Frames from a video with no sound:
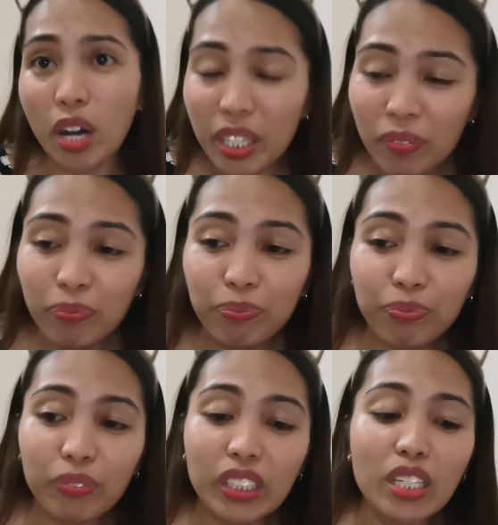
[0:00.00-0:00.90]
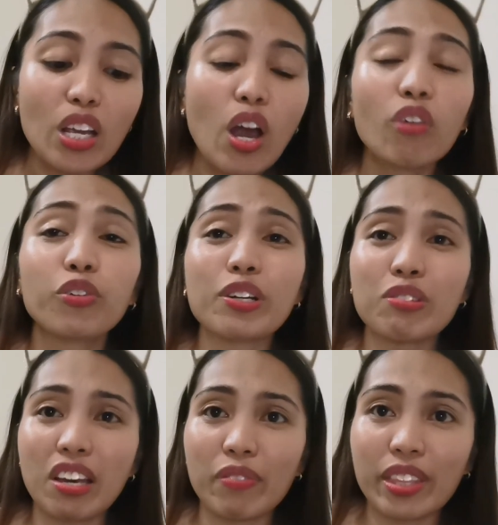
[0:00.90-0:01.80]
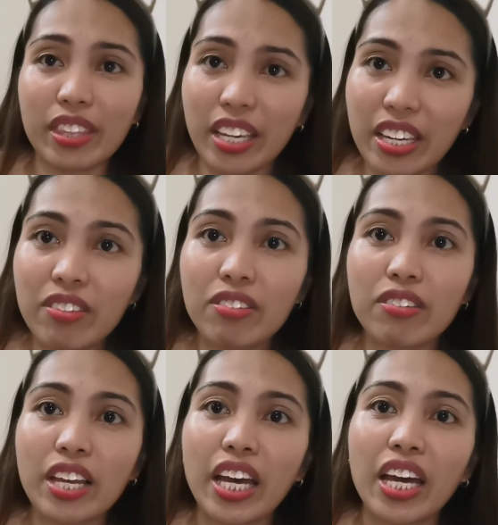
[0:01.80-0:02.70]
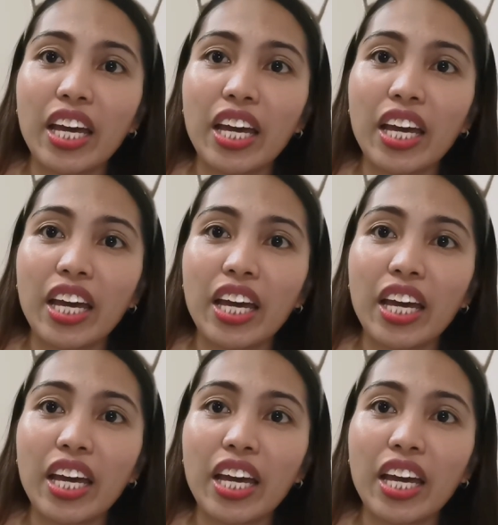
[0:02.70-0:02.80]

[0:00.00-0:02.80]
one for 7 days.